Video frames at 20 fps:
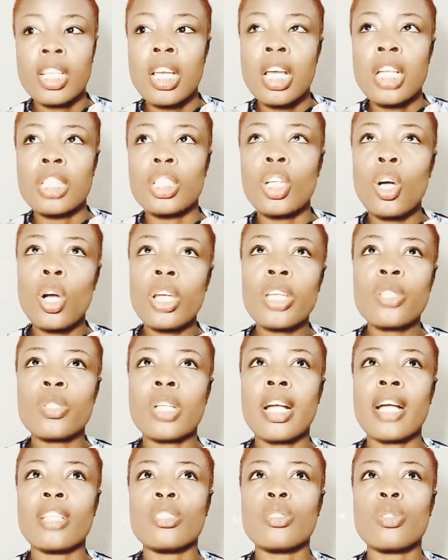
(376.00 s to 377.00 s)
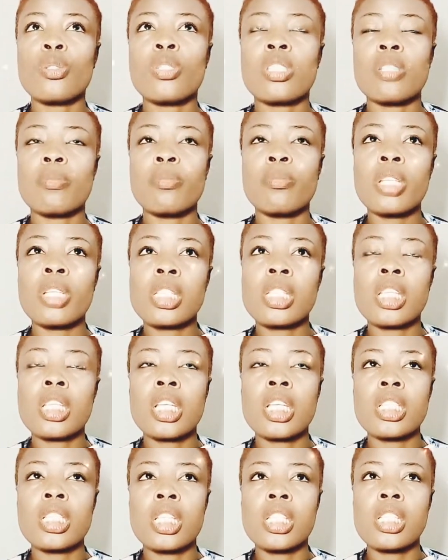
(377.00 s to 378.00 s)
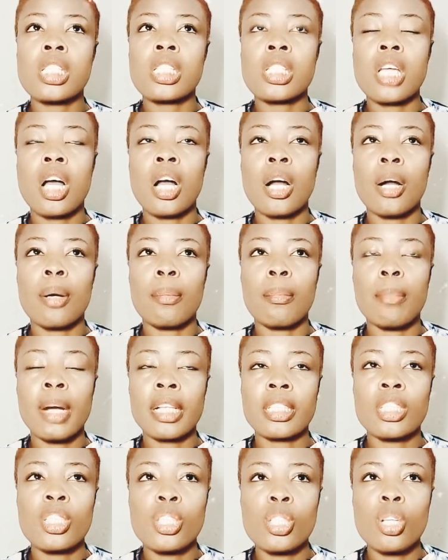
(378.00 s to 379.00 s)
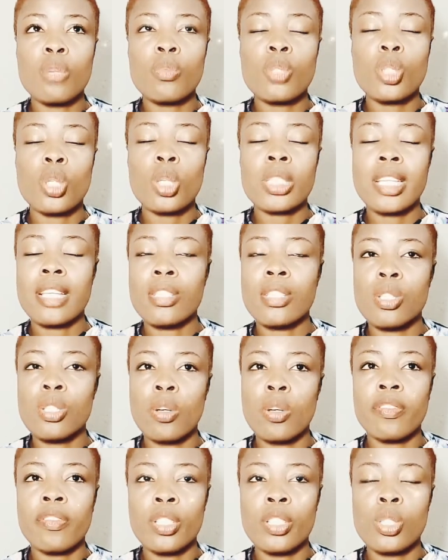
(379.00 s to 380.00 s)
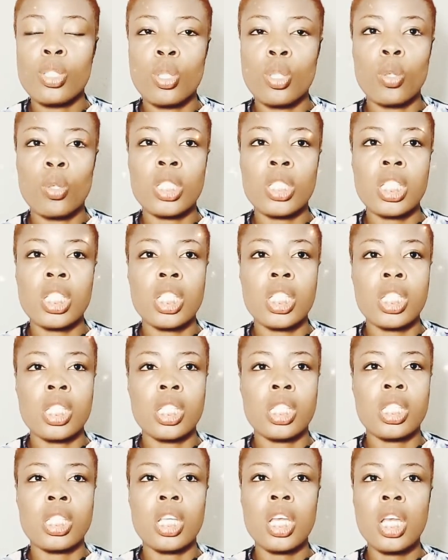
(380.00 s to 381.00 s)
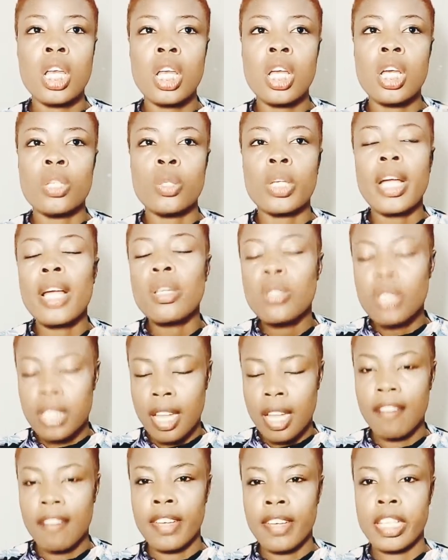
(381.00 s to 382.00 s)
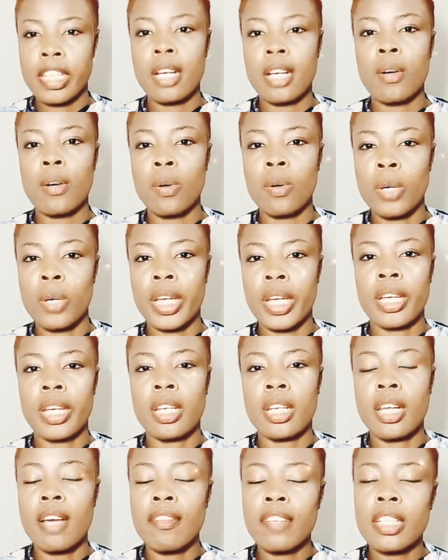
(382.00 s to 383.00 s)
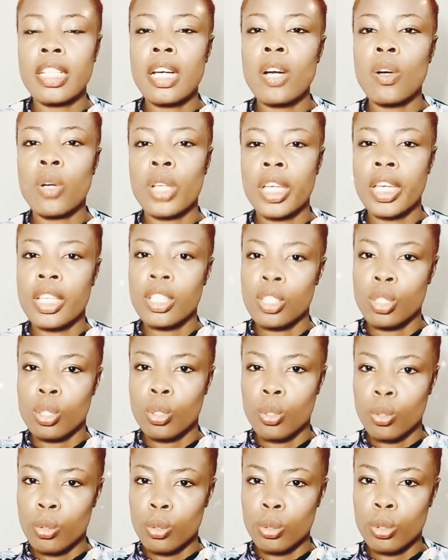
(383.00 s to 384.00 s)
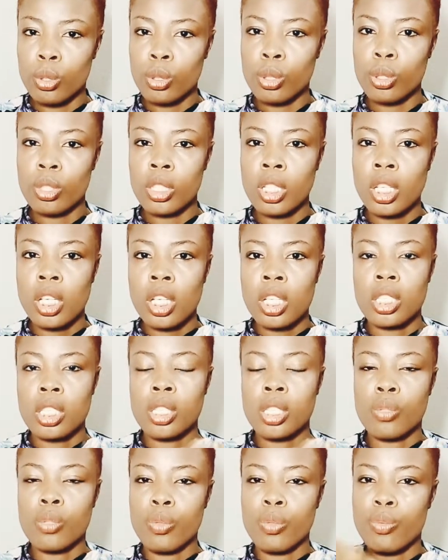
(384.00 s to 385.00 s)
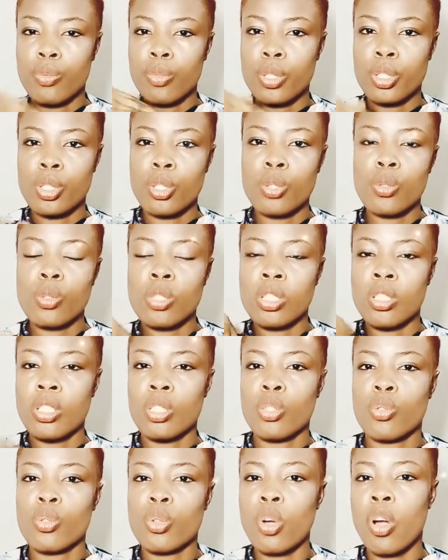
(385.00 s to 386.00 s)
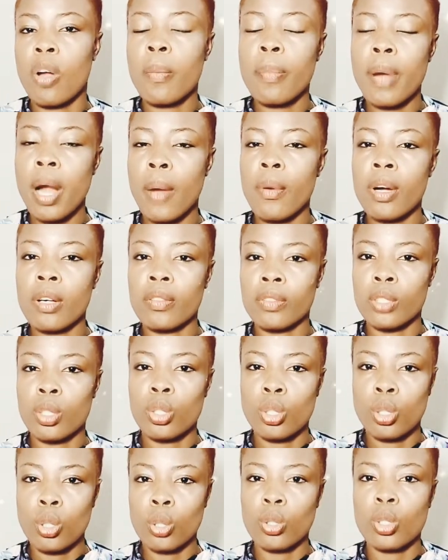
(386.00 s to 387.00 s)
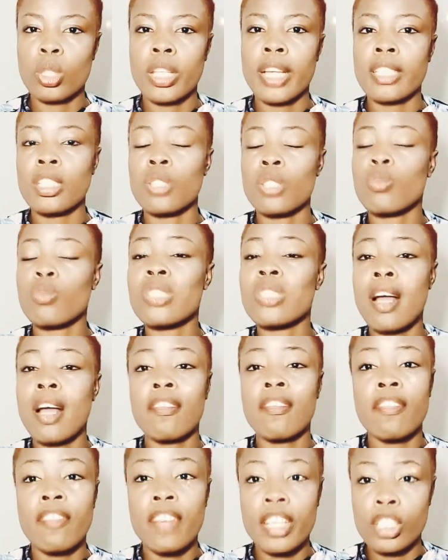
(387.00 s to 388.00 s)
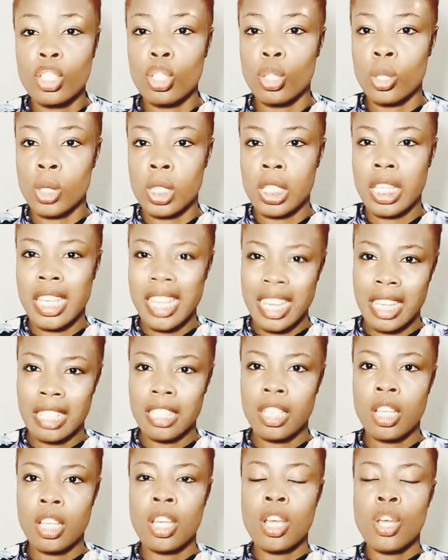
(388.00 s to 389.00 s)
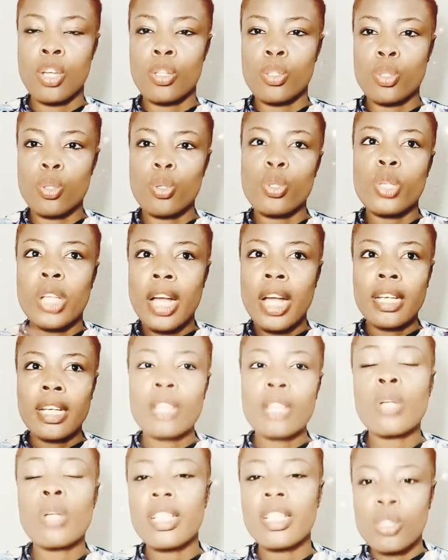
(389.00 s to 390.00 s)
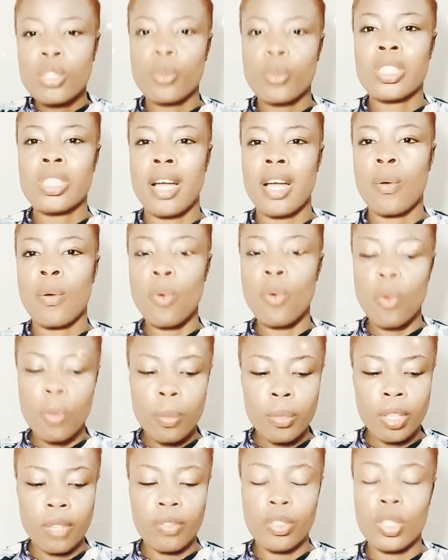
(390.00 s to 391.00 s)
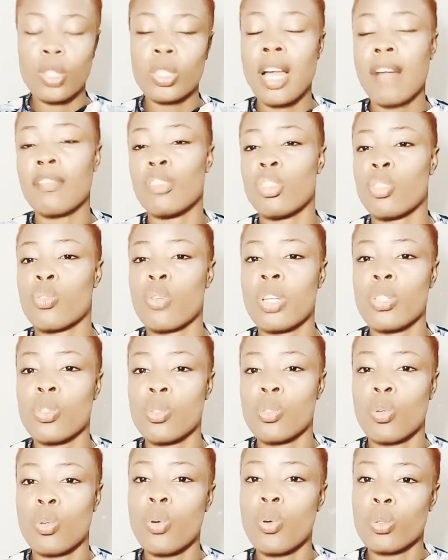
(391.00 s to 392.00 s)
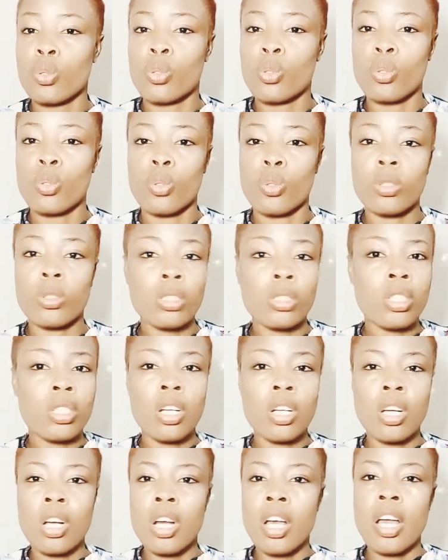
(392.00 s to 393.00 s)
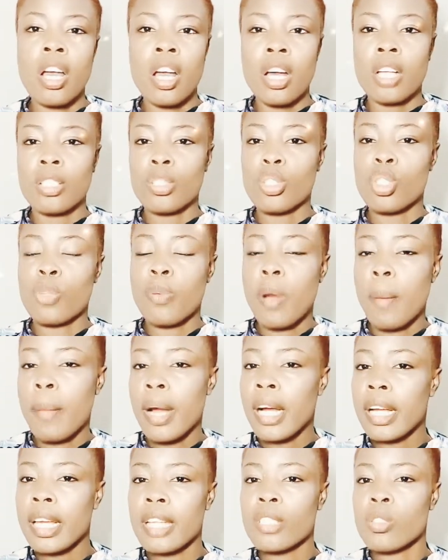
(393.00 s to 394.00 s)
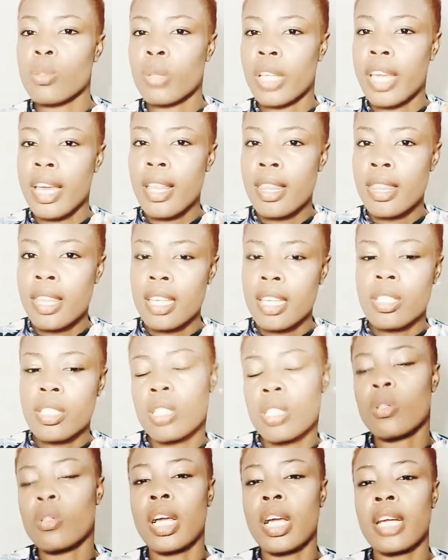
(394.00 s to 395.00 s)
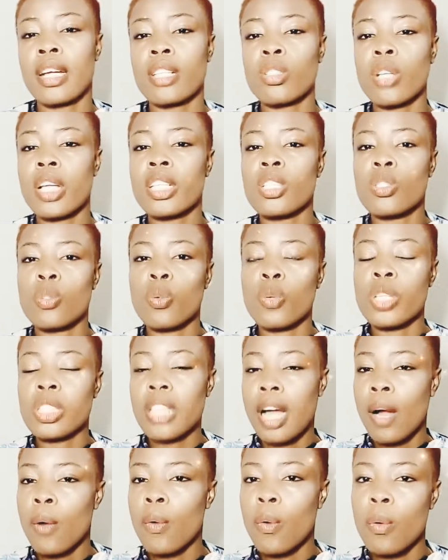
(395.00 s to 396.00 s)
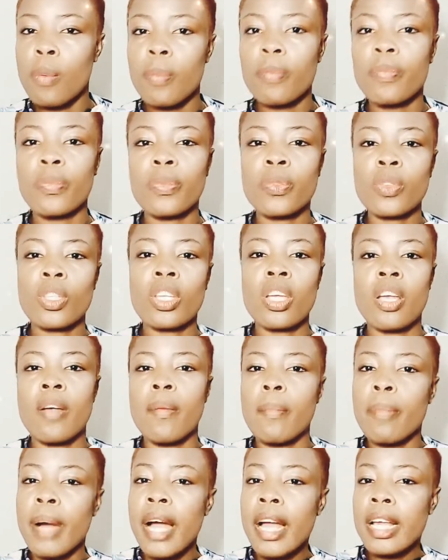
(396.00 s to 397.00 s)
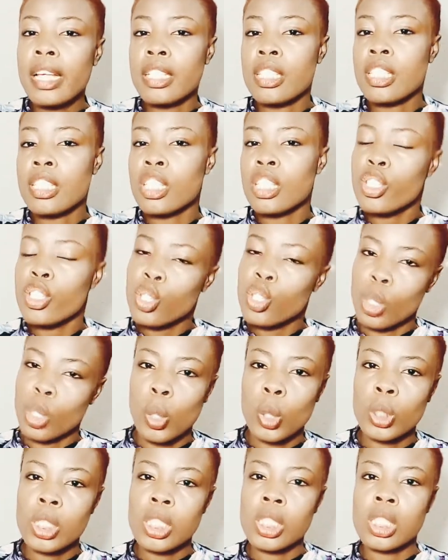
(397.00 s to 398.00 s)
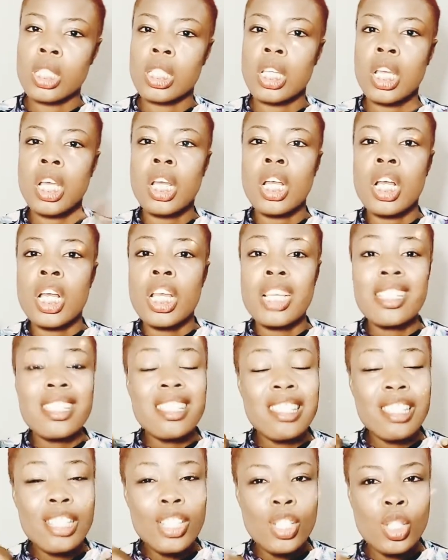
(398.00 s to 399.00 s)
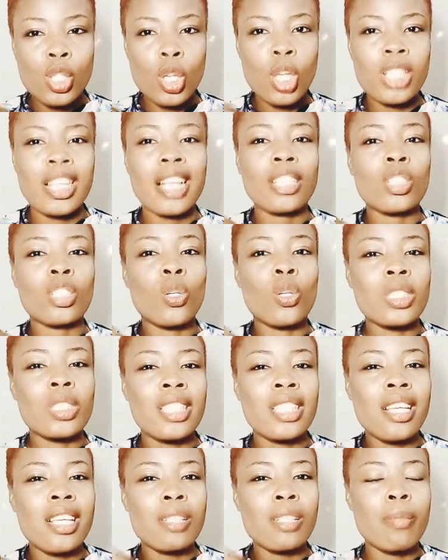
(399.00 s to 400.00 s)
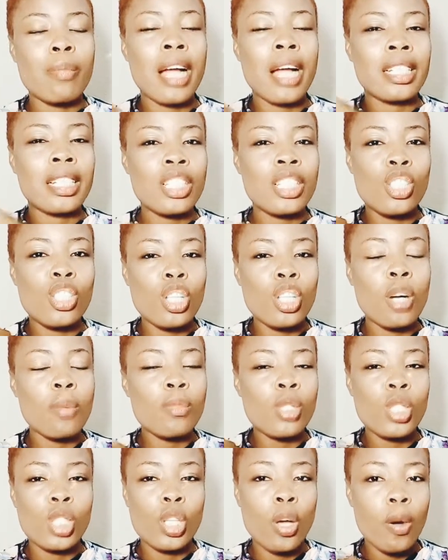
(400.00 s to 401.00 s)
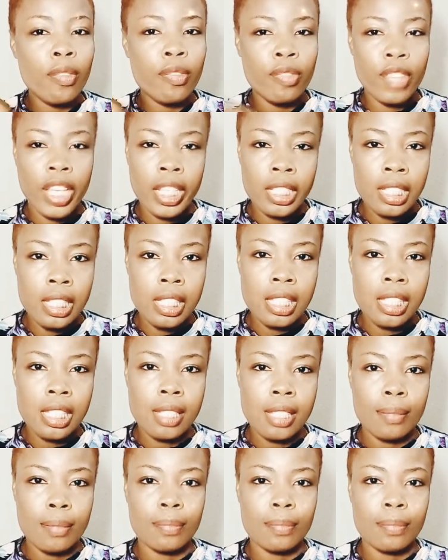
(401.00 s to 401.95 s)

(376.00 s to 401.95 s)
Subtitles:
The oil you can use in mixing this magnesium salt and sulfate salt is, you can use lavender oil. Lavender oil is good. It will reduce the strong power of the salt so that it won't affect your skin. So you can actually do it at home. If you don't have the strength to go to the supermarket to get this, you can actually do it at home. Buy a sea salt that contains magnesium sulfate.